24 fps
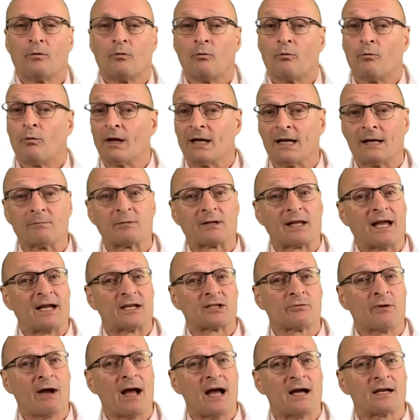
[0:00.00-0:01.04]
Well, I'm glad
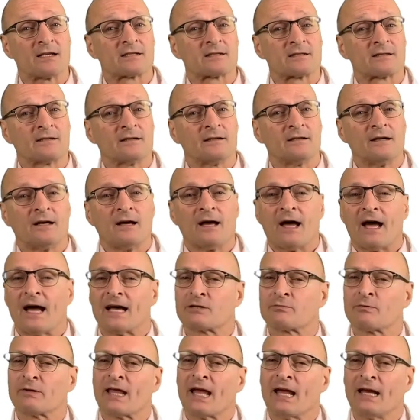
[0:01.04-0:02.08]
you asked. As
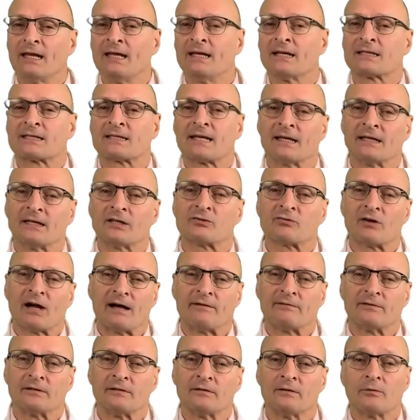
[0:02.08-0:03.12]
with any extended
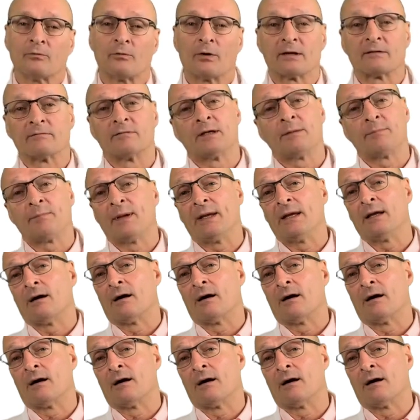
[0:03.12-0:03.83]
travel, whether it be